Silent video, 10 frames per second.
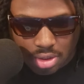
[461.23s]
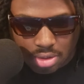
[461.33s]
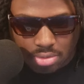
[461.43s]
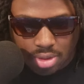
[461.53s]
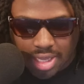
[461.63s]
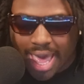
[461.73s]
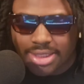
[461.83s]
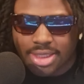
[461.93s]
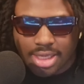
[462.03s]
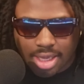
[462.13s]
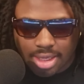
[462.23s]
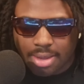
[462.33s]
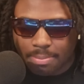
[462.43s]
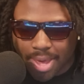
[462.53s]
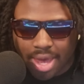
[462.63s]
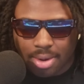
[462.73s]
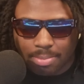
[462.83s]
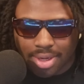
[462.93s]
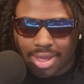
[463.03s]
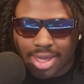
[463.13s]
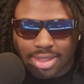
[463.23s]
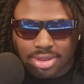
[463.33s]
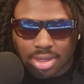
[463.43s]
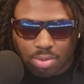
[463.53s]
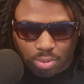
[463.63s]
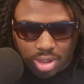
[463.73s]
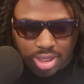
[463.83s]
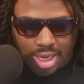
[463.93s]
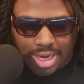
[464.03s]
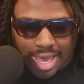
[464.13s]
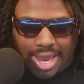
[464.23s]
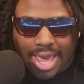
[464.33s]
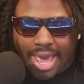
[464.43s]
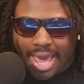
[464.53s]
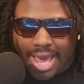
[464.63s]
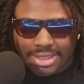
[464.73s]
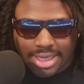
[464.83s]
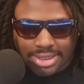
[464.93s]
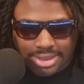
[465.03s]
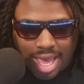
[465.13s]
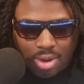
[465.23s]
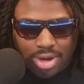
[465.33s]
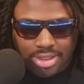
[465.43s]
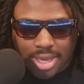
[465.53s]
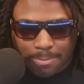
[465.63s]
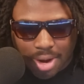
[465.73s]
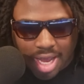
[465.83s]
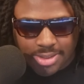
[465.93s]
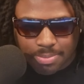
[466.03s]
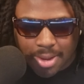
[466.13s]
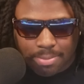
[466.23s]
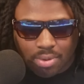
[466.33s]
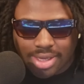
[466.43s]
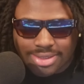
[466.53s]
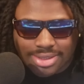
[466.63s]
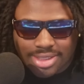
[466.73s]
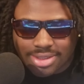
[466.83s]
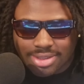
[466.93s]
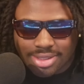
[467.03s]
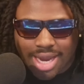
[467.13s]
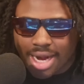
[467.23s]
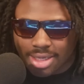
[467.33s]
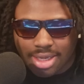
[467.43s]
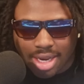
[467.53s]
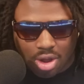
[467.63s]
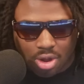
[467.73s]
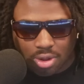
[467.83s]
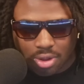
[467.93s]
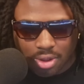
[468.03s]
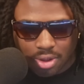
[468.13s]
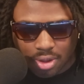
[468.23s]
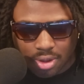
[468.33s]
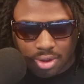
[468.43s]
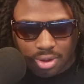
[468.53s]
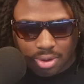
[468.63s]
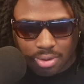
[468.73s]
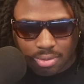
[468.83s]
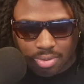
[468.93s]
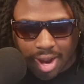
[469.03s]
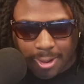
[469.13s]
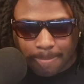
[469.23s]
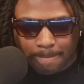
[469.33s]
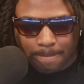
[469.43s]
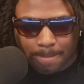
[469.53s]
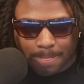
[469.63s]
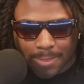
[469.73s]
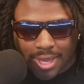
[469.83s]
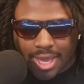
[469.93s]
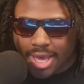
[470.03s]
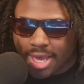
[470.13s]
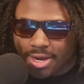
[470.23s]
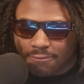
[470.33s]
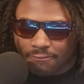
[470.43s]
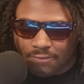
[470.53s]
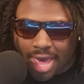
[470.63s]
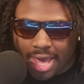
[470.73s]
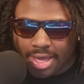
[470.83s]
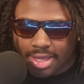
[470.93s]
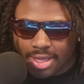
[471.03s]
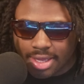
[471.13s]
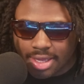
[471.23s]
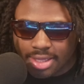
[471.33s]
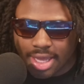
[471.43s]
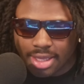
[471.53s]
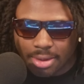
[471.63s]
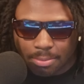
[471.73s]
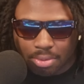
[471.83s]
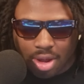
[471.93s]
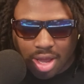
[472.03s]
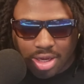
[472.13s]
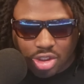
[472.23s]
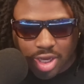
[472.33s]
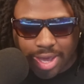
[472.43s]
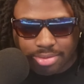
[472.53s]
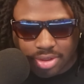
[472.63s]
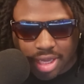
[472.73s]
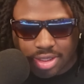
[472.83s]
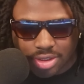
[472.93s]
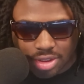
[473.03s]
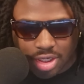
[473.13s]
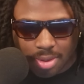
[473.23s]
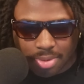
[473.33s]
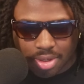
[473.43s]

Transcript: Yes, he can get better, but he is, when we looking at as a scout and as a prospect, bro, he's just not good at all. Right? And the fact that LeBron James, ladies and gentlemen,